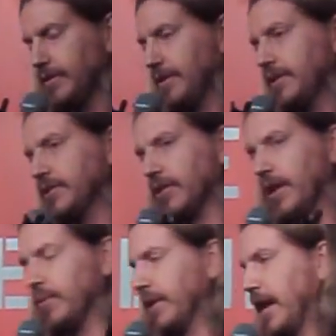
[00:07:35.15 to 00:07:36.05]
Until
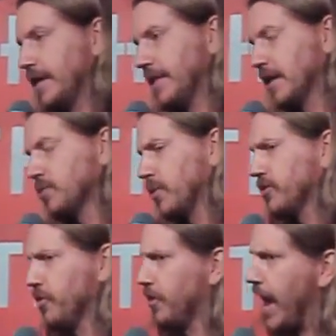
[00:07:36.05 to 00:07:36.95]
they realize that's what's
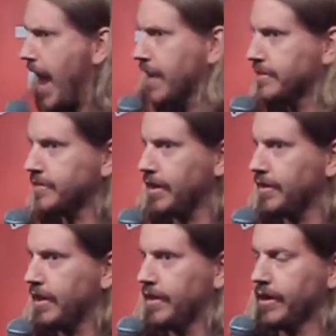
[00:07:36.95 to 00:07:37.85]
on their ass,
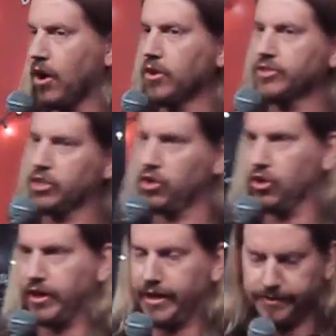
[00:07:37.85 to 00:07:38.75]
and then they call
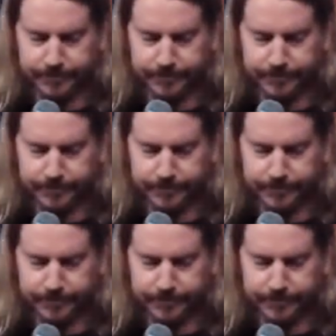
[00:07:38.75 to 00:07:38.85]
security.